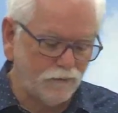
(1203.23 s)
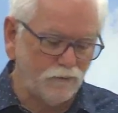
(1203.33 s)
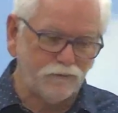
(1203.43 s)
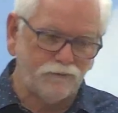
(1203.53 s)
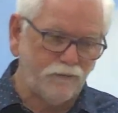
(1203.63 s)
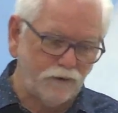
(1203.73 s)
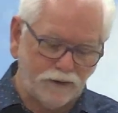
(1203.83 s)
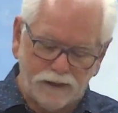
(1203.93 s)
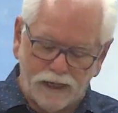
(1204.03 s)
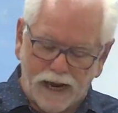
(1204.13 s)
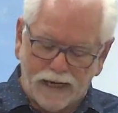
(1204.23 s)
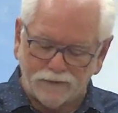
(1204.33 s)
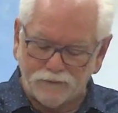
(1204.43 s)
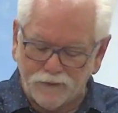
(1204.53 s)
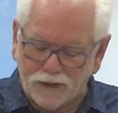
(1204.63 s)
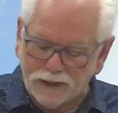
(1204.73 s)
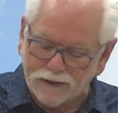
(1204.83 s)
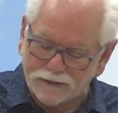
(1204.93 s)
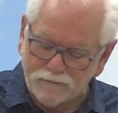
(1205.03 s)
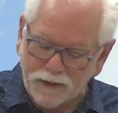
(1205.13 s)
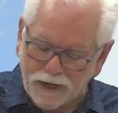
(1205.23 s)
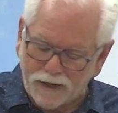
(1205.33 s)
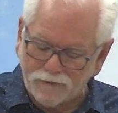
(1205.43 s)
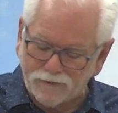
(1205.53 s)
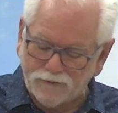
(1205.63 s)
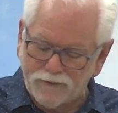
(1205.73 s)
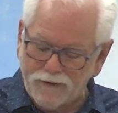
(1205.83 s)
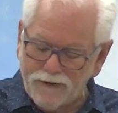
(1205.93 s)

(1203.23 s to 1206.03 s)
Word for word: who was very anti in the past.